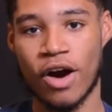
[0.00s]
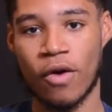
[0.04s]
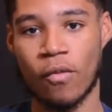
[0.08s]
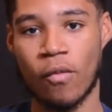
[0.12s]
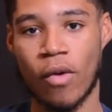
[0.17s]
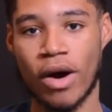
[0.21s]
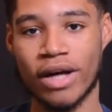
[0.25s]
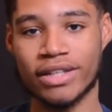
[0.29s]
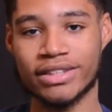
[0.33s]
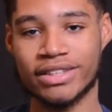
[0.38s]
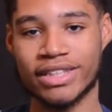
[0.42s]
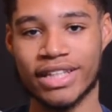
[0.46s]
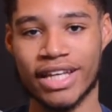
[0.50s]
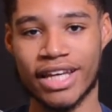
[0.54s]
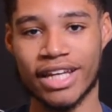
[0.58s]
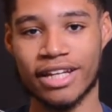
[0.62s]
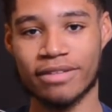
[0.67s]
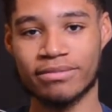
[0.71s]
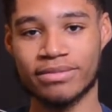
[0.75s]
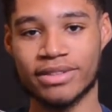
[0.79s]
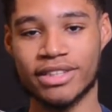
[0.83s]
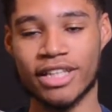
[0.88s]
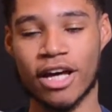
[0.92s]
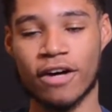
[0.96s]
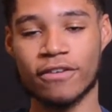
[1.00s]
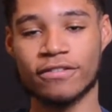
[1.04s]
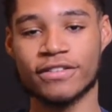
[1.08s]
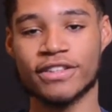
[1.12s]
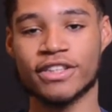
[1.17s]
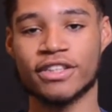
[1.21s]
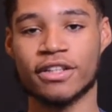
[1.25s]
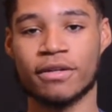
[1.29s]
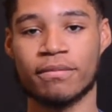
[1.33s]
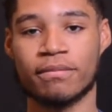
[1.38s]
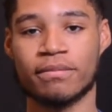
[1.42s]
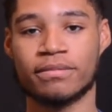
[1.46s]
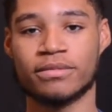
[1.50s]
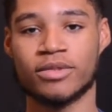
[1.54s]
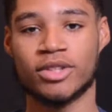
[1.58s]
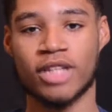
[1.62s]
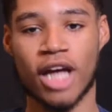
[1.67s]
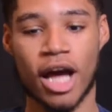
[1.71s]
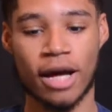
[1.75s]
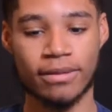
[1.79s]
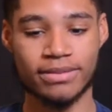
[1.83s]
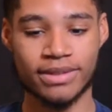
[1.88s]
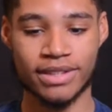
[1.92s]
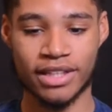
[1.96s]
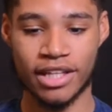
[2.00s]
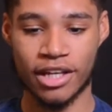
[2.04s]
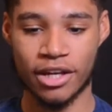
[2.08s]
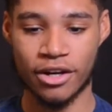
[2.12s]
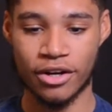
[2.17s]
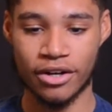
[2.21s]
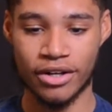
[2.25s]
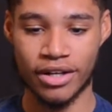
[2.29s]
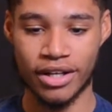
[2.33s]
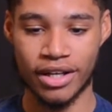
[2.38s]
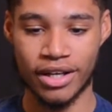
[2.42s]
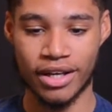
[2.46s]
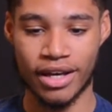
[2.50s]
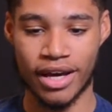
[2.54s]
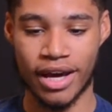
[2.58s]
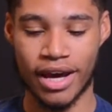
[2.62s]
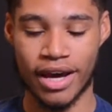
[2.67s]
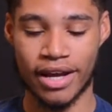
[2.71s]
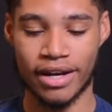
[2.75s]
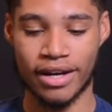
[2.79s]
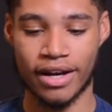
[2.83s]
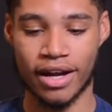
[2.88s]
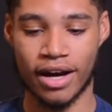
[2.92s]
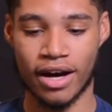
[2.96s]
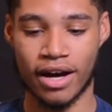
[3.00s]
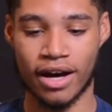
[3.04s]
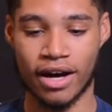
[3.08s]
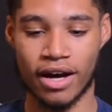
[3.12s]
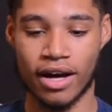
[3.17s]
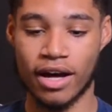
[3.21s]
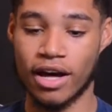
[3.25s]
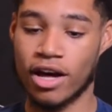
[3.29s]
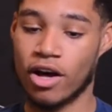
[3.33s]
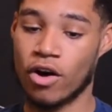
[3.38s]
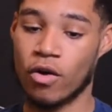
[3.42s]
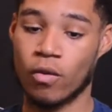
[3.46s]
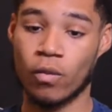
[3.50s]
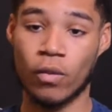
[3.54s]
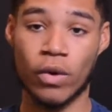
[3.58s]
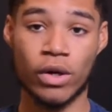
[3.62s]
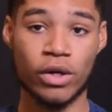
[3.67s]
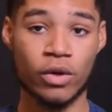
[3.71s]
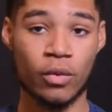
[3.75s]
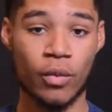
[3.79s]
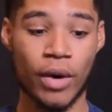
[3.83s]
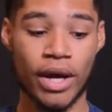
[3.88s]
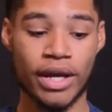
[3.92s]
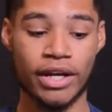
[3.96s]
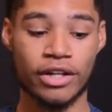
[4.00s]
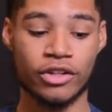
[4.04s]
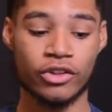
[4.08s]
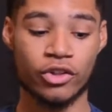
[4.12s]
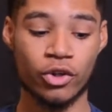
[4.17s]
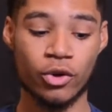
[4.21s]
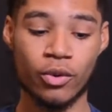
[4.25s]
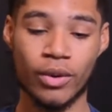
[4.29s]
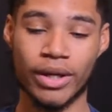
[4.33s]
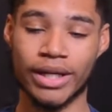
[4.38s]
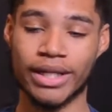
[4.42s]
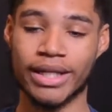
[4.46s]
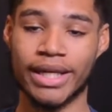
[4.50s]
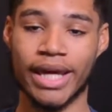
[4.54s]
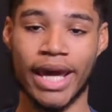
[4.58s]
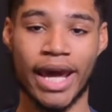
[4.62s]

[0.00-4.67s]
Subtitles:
wanted to get himself some job security, and what a way to do it.